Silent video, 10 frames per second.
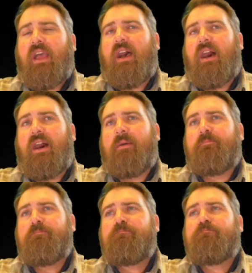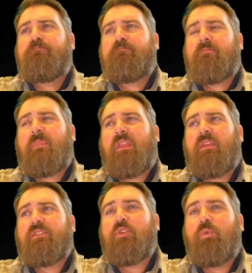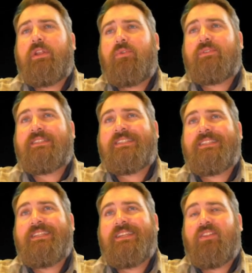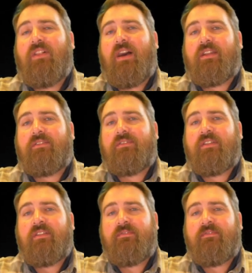So we don't see a lot of